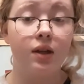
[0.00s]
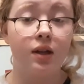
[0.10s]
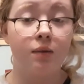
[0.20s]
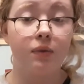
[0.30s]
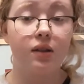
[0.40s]

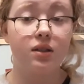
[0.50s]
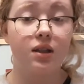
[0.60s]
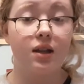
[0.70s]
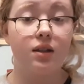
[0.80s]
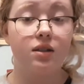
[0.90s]
and because of
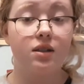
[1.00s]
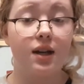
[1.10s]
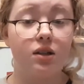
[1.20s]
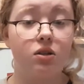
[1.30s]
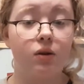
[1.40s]
that
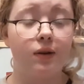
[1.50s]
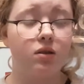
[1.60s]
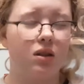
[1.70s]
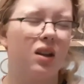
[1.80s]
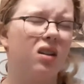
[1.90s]
statue, I
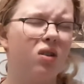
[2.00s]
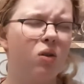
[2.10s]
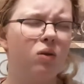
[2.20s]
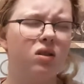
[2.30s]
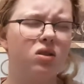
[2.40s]
was like,
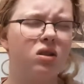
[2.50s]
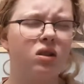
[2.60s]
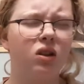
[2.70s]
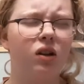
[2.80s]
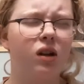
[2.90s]
let's just
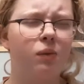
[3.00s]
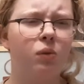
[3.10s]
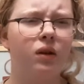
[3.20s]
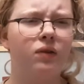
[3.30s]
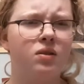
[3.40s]
look up
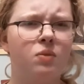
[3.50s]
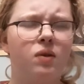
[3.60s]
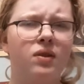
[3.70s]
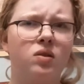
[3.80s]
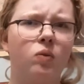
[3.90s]
one of his
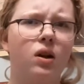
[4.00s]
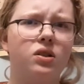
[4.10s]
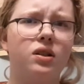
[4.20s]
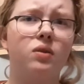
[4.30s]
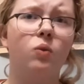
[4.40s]
movies and watch
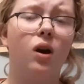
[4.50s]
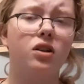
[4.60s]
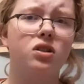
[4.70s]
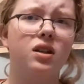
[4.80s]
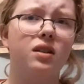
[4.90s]
it.
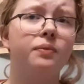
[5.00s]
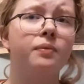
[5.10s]
Watched it,